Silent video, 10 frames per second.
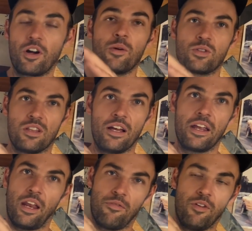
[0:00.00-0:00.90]
end was light,
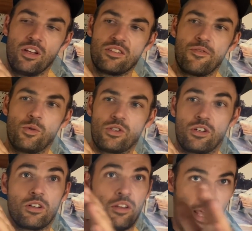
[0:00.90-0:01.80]
and it felt as if it was
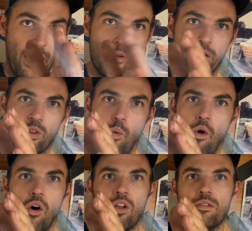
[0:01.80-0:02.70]
gathering on the
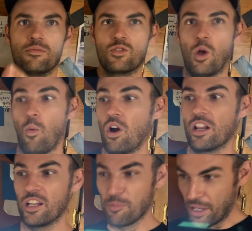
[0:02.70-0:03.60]
wall. So I wanted
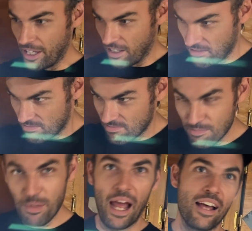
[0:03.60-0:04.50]
it to be a
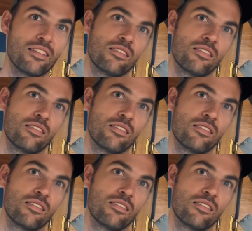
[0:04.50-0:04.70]
pass.